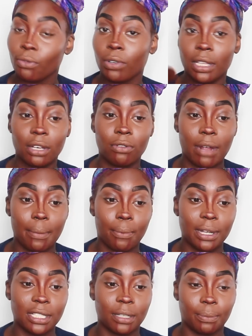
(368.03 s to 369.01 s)
Really great
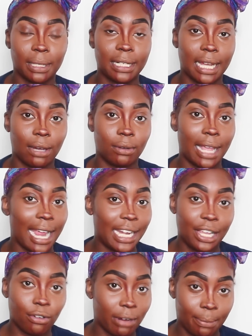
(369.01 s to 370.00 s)
brush to blend out
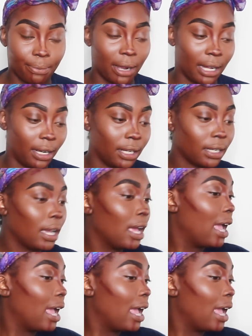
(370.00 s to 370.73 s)
any cream product.